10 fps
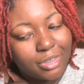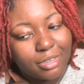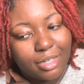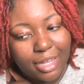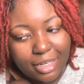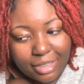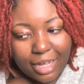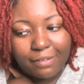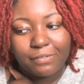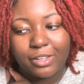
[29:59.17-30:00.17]
had
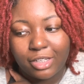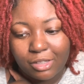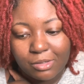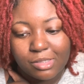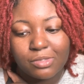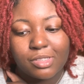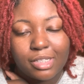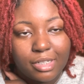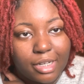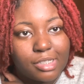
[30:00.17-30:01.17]
live videos on
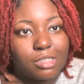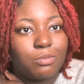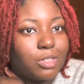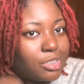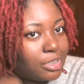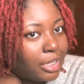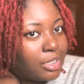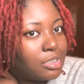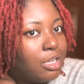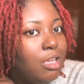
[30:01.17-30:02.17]
Sundays and Wednesdays,